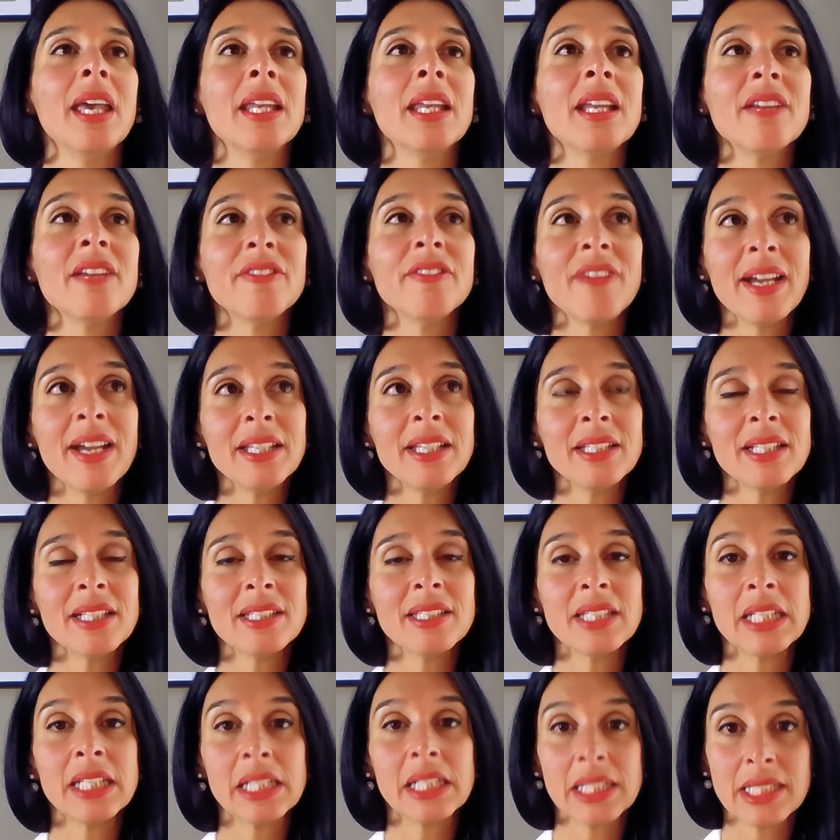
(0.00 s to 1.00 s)
And I find
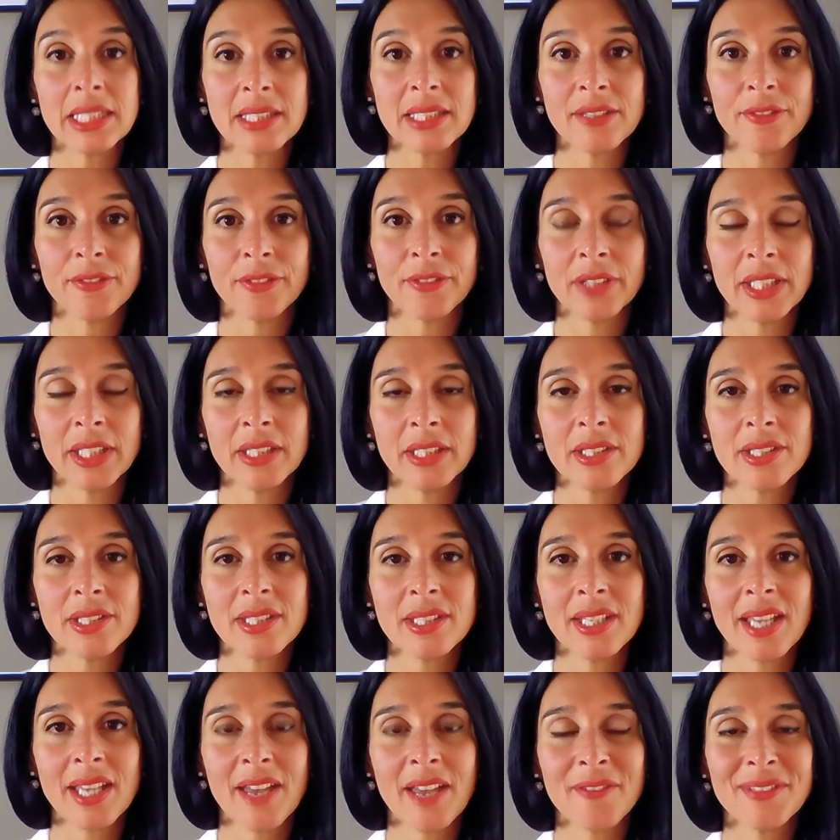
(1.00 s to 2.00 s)
that inclusive
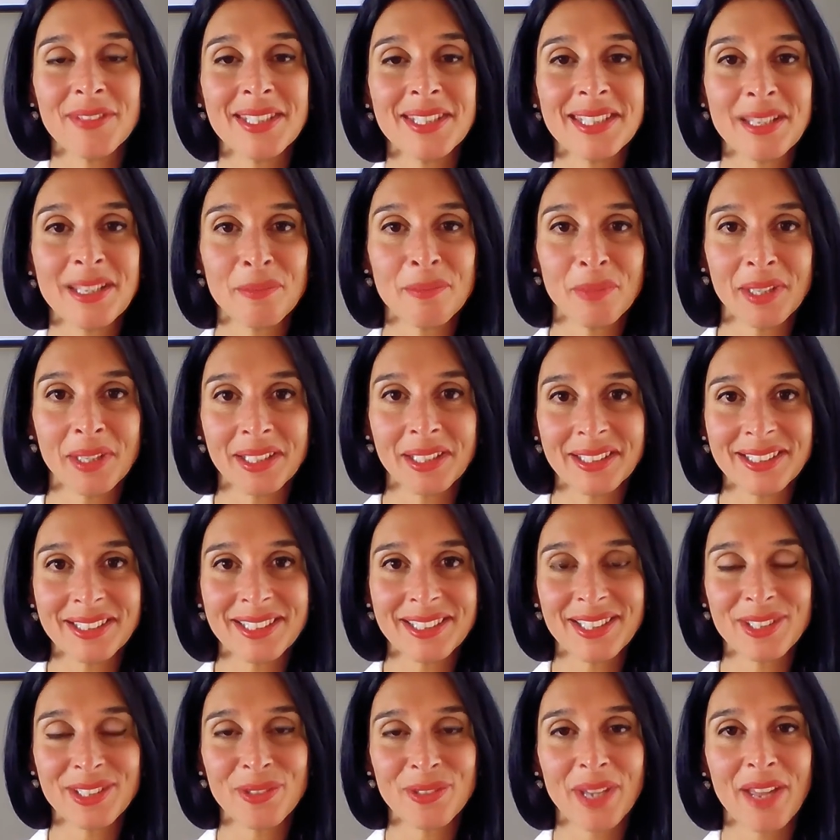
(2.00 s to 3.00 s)
leaders, they have this
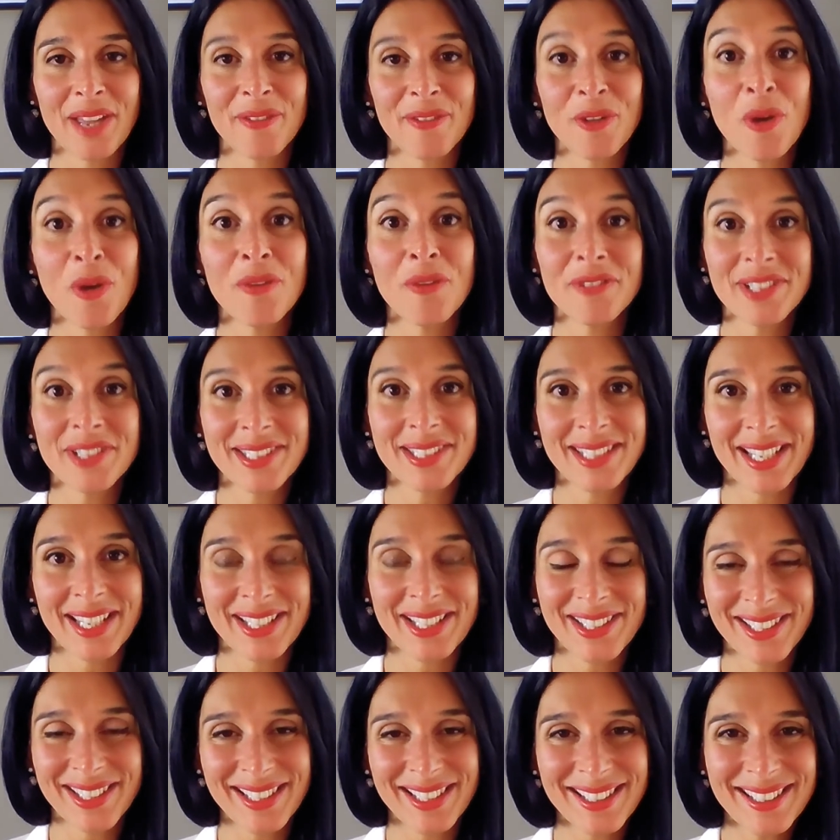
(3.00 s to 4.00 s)
ability to have
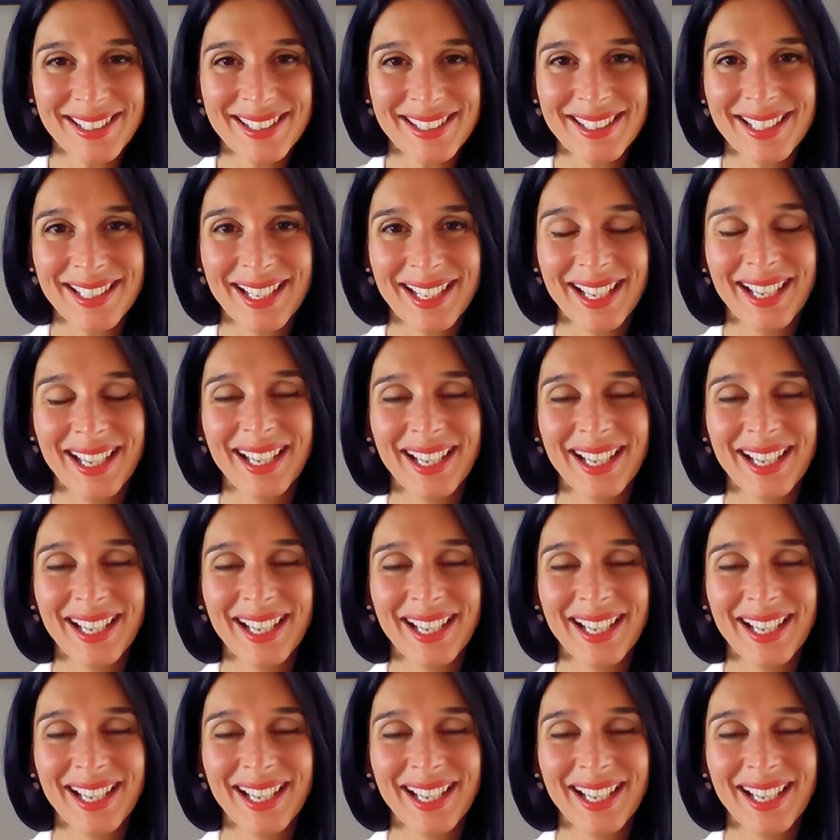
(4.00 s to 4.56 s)
conversations